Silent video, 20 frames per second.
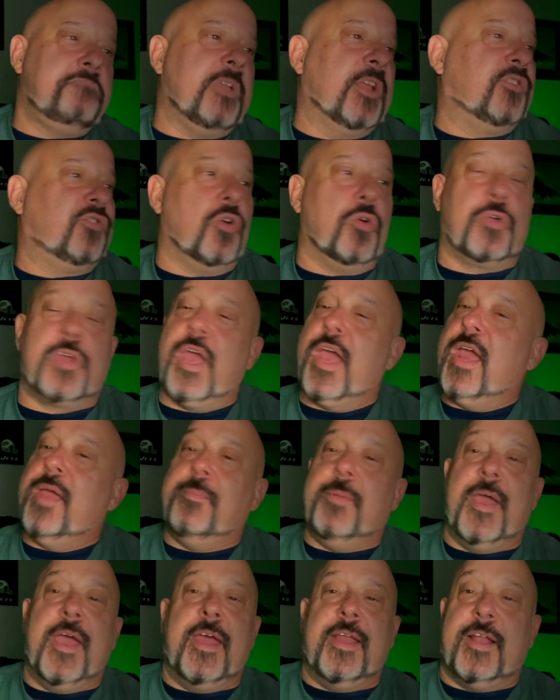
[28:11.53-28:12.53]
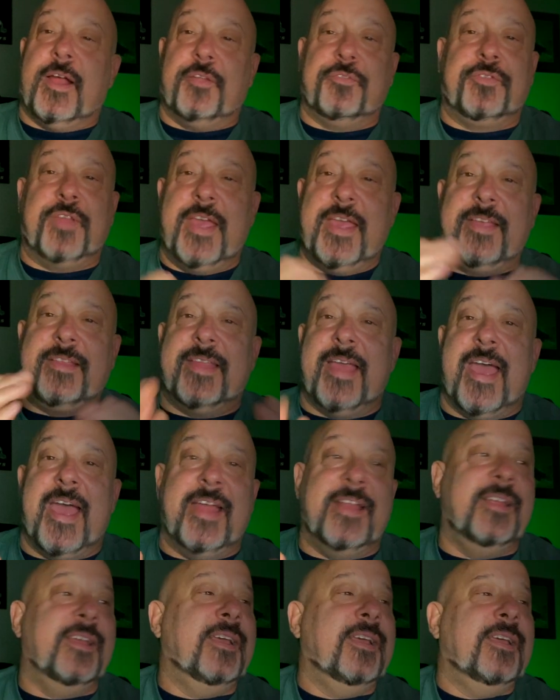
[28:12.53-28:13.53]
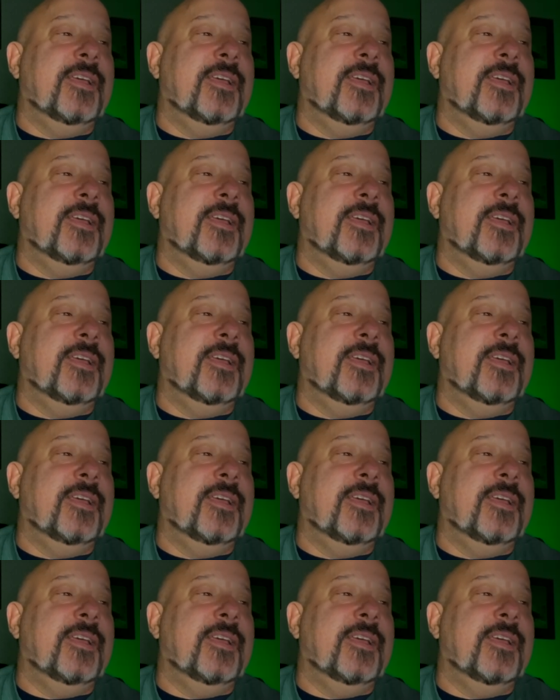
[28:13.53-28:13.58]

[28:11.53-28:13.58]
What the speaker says: It's okay, man. I'll take that.